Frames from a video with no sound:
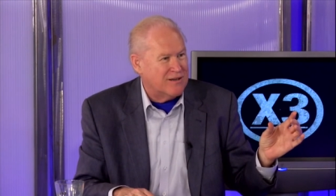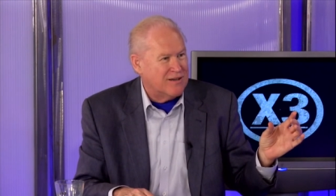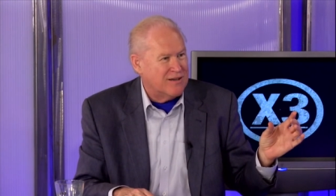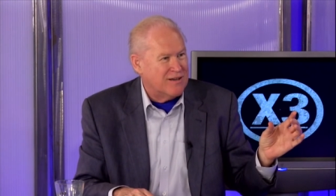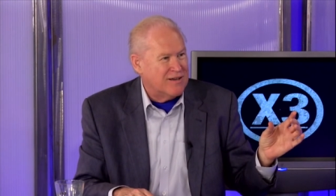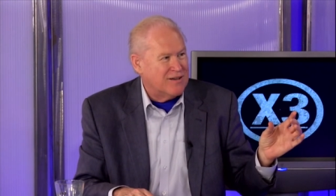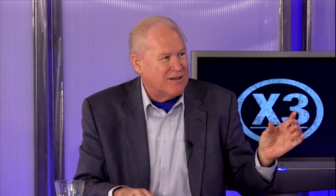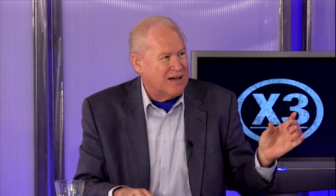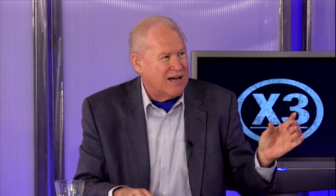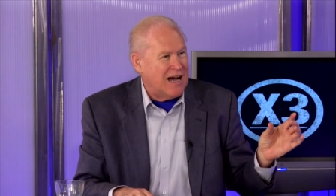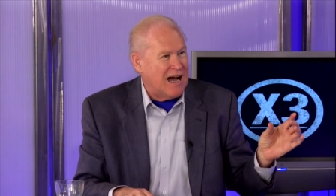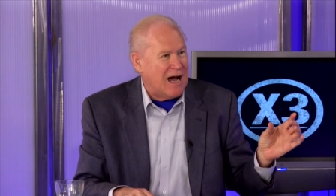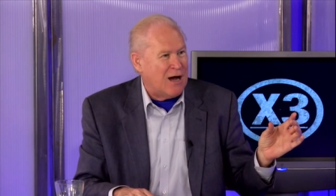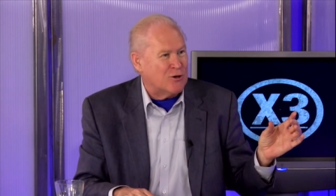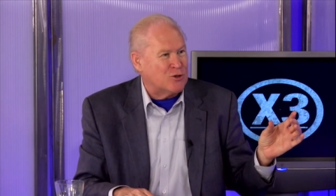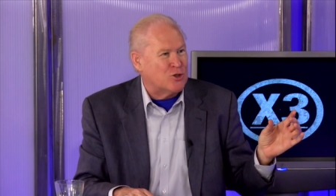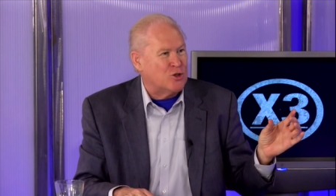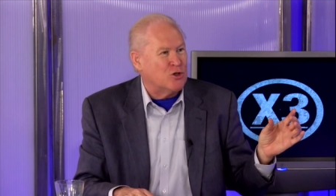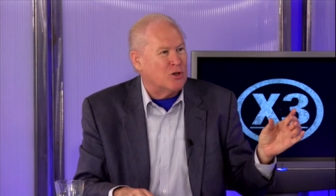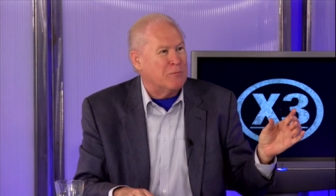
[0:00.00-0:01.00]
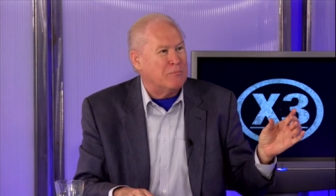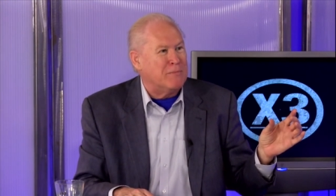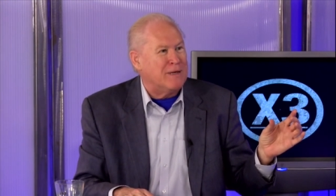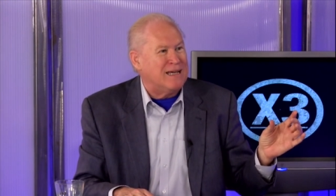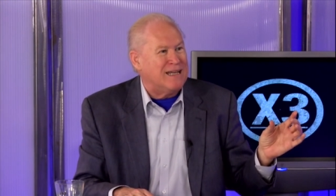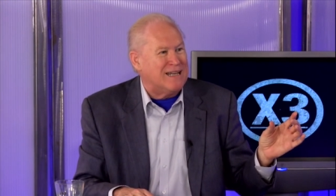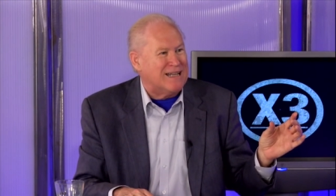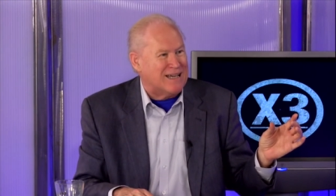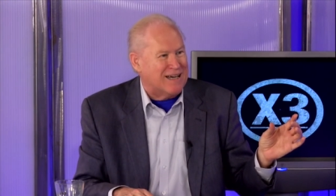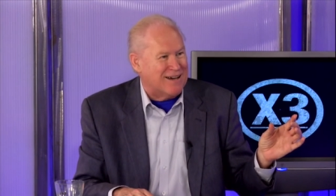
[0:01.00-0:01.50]
oh, out to the
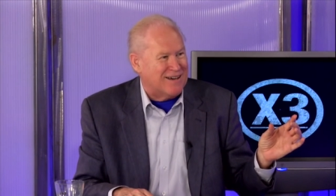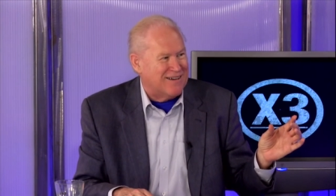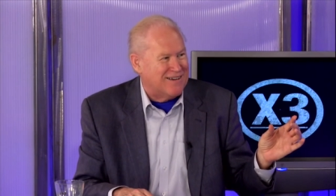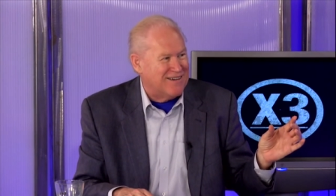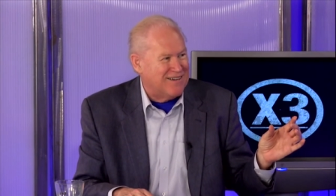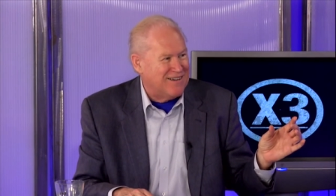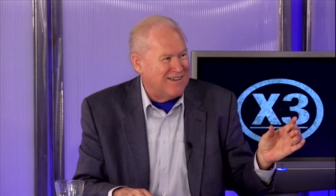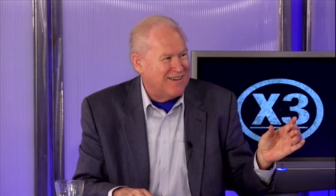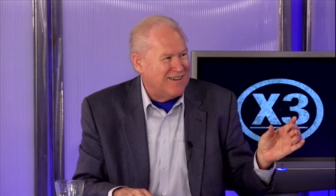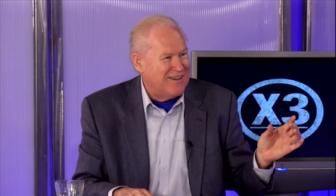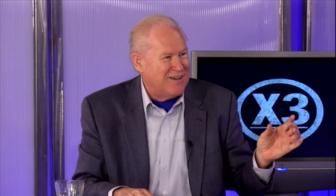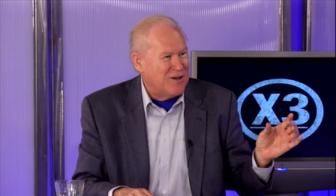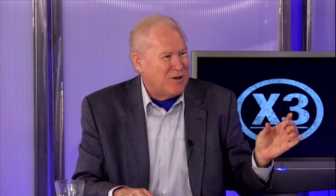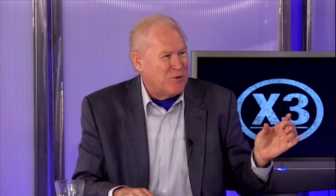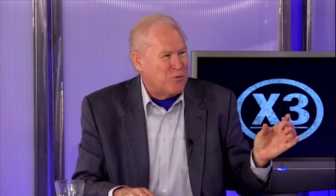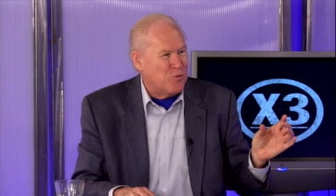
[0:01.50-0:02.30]
media. yeah.